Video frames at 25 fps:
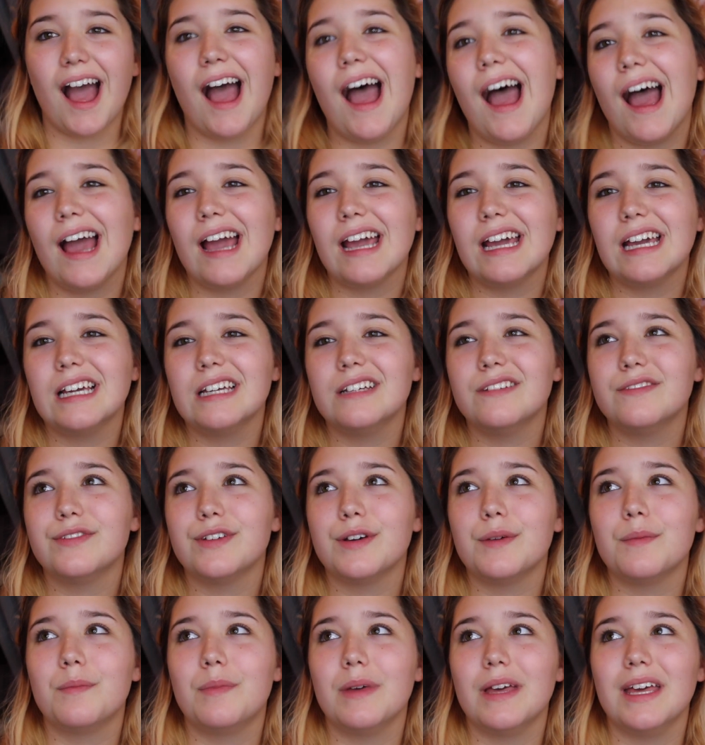
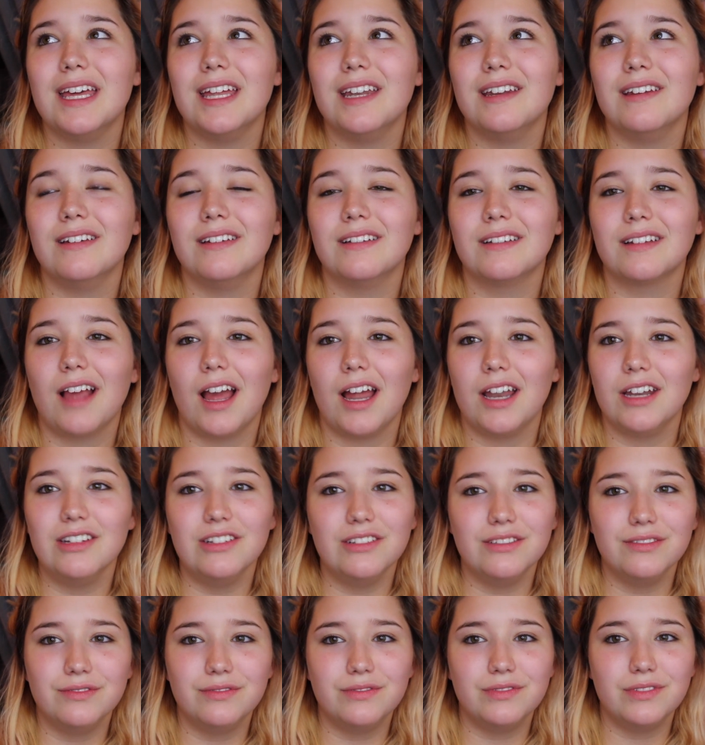I've been kind
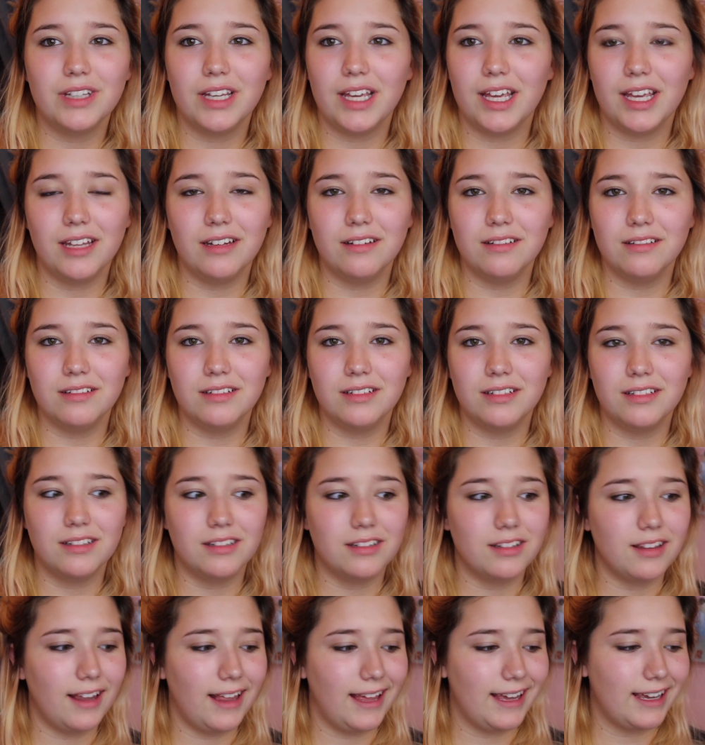of in
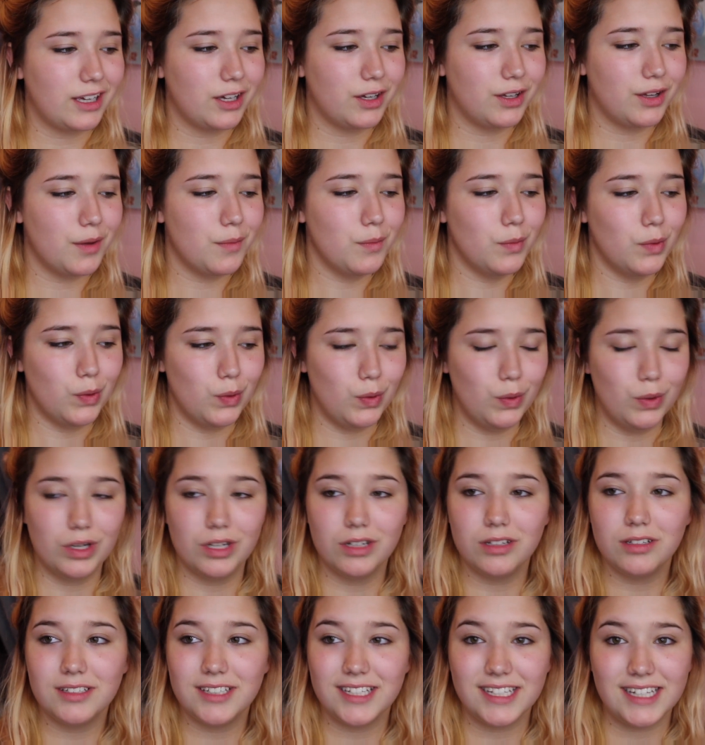like a mood
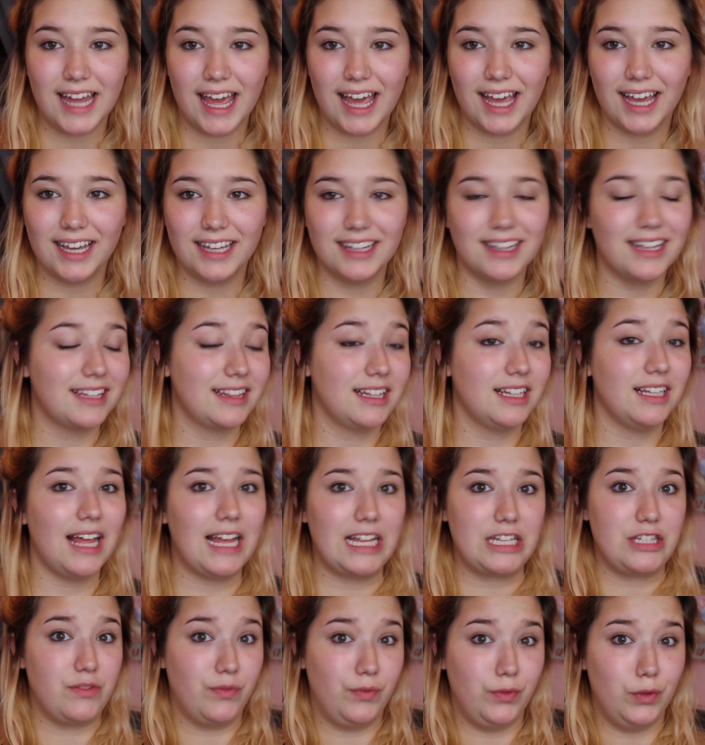today and like the
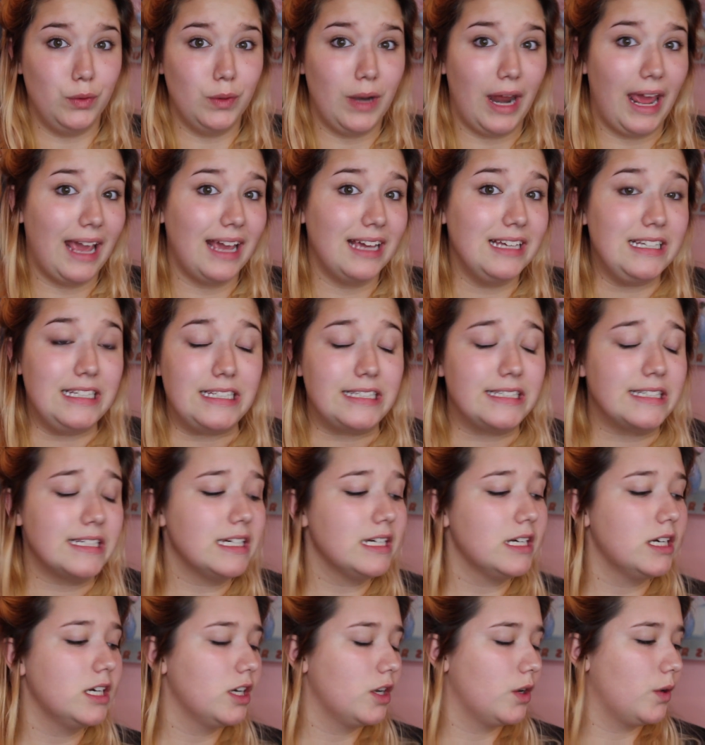last few days,
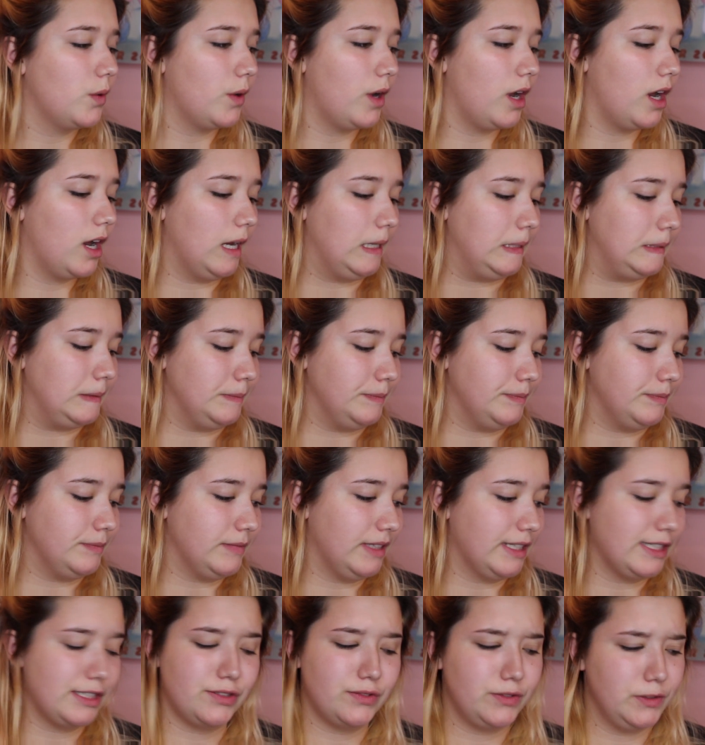
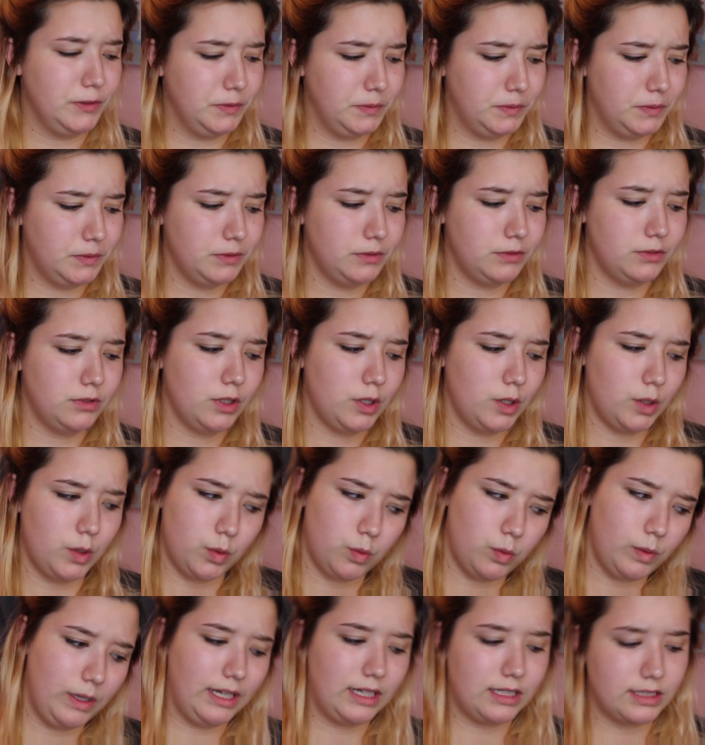last few
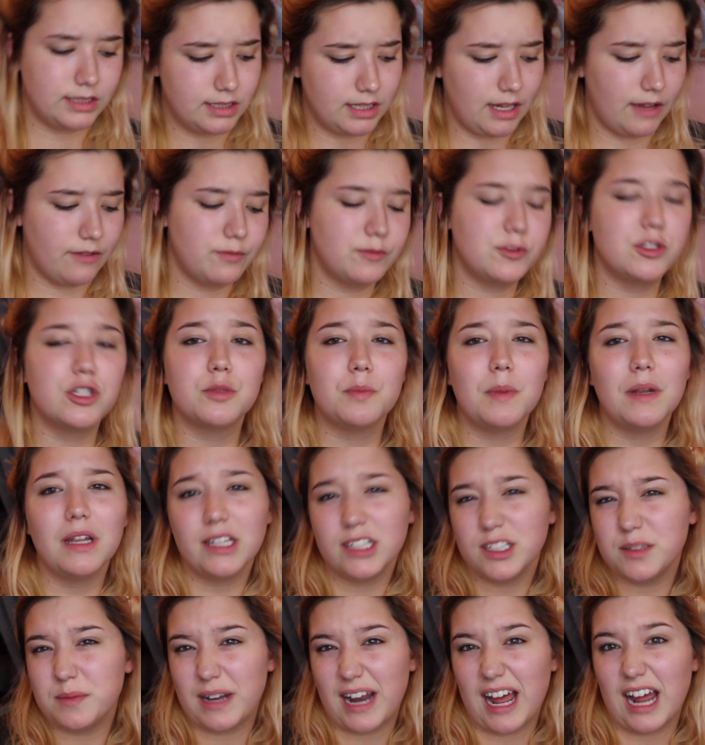weeks. I've just been a
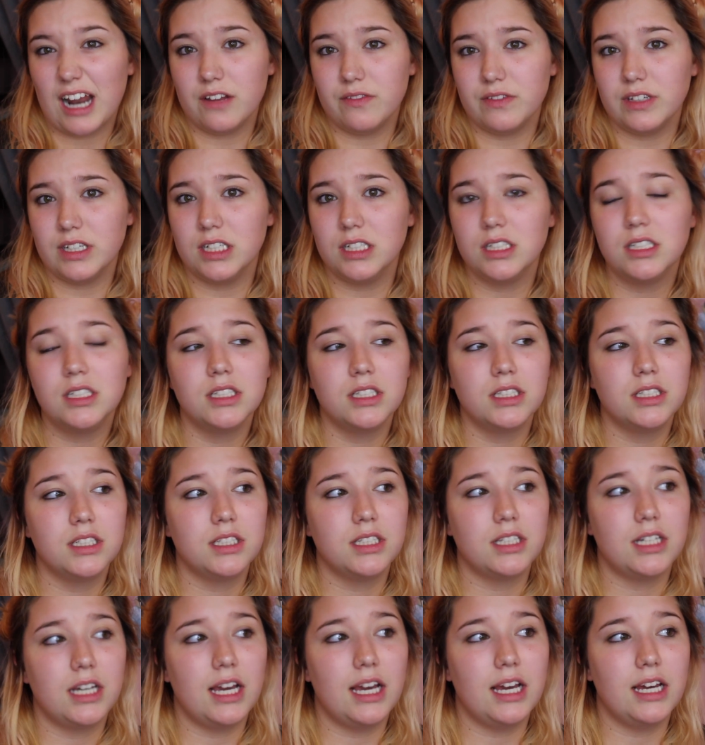little bit out of it.
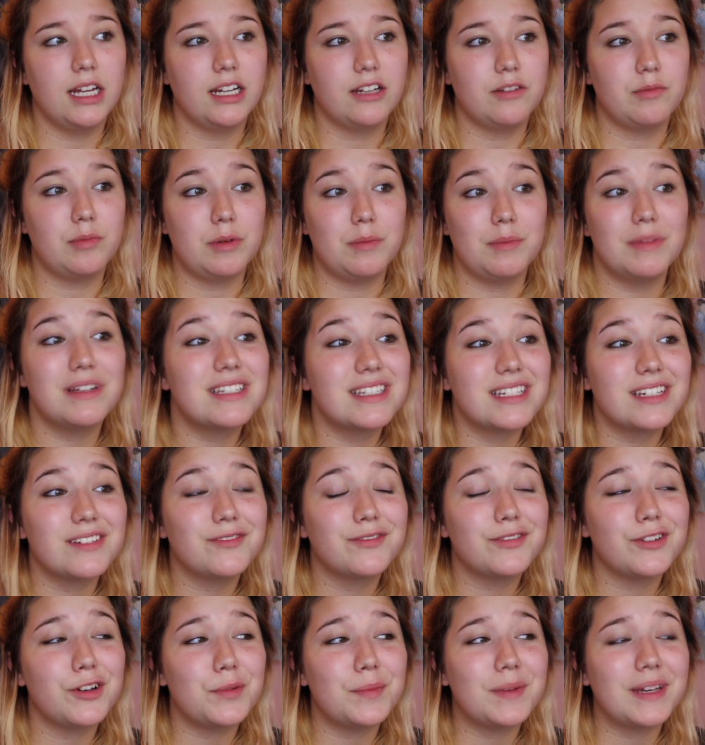And I've been missing
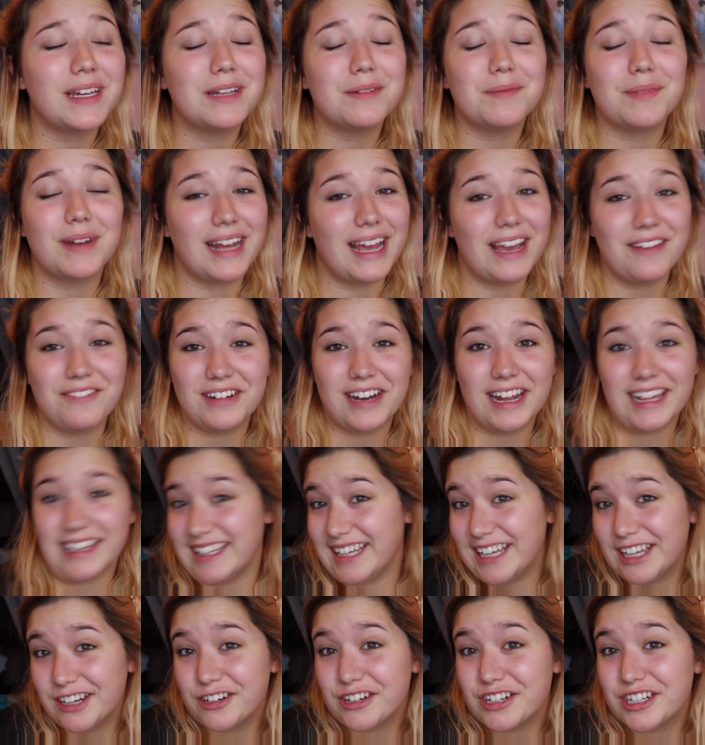filming, but I haven't had
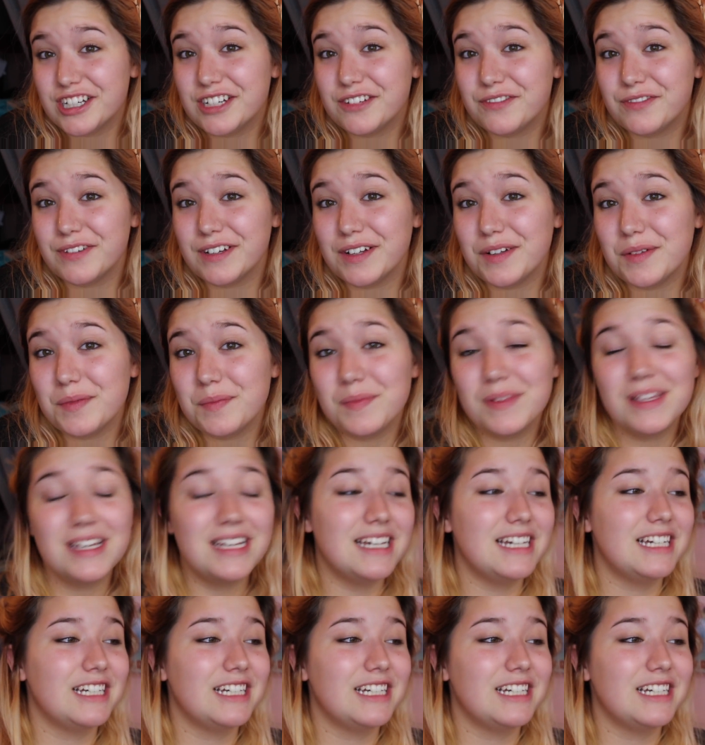the energy to film.